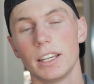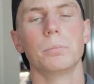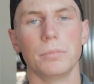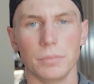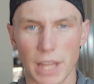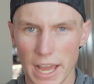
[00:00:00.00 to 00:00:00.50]

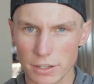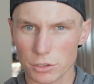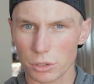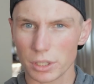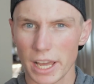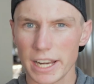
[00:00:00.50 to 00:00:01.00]

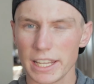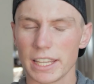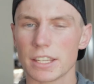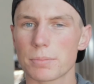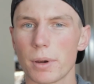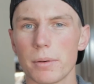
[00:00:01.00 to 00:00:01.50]
Natural lighting
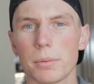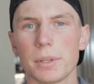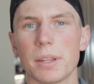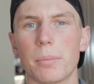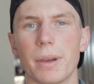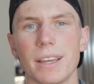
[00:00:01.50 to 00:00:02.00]
is probably
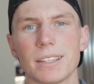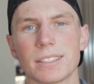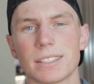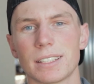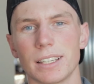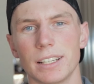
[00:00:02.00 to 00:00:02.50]
the
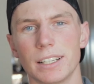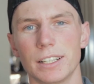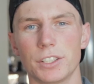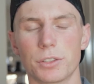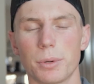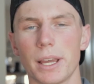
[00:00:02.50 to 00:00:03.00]
best.
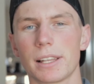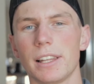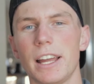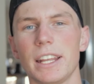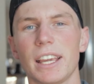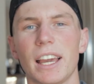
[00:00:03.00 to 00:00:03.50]
Direct
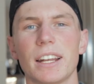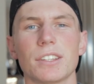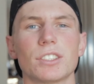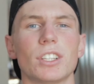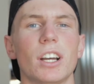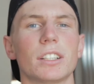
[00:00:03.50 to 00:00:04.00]
lighting kind of
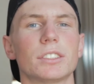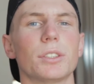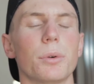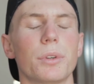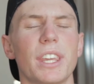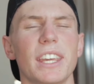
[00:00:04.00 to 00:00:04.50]
sucks,
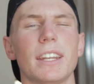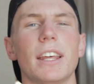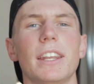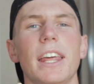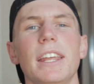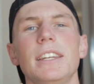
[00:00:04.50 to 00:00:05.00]
so get
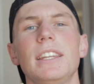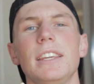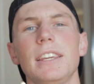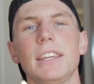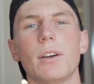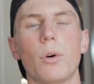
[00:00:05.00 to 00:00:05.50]
an
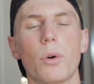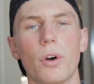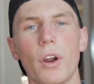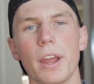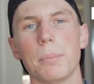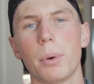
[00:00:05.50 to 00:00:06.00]
ND
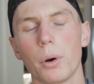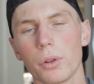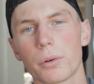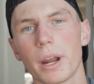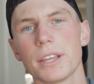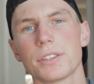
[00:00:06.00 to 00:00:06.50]
or a
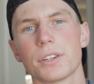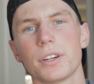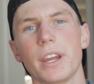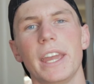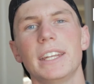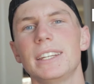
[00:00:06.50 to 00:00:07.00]

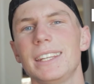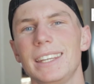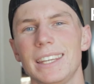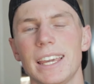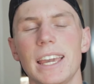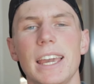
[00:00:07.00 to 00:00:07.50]
polarizer ND.